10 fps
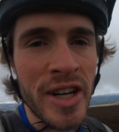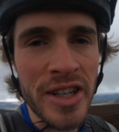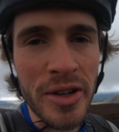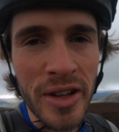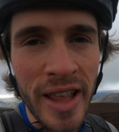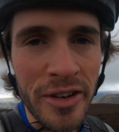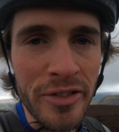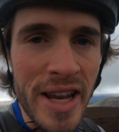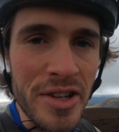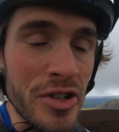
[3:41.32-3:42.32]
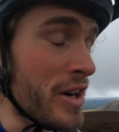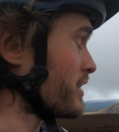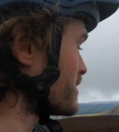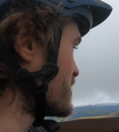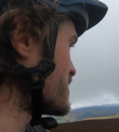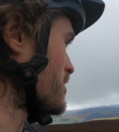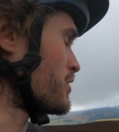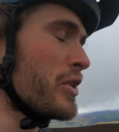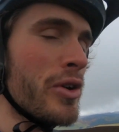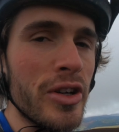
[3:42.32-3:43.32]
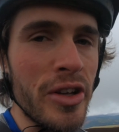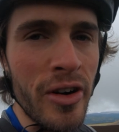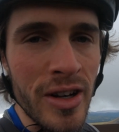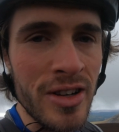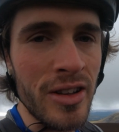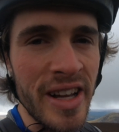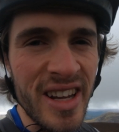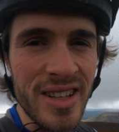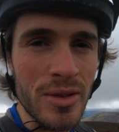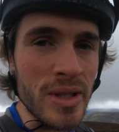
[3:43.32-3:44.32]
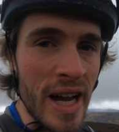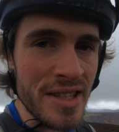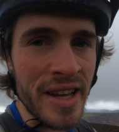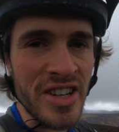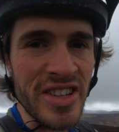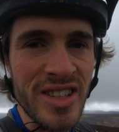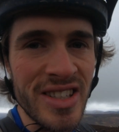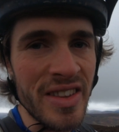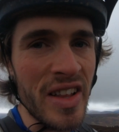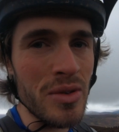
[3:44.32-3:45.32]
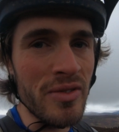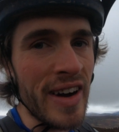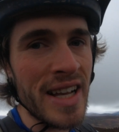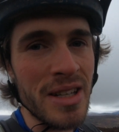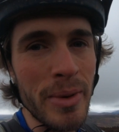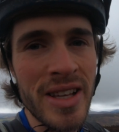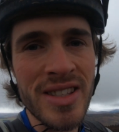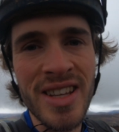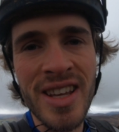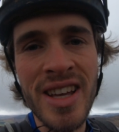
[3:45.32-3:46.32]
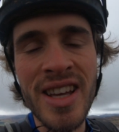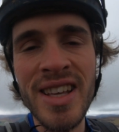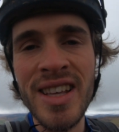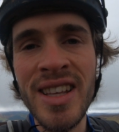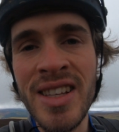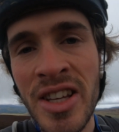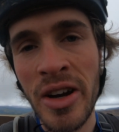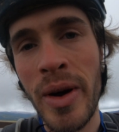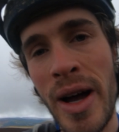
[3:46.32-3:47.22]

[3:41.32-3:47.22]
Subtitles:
and do it like a range of trails. So New York's got like some tight sections and then some faster bits. So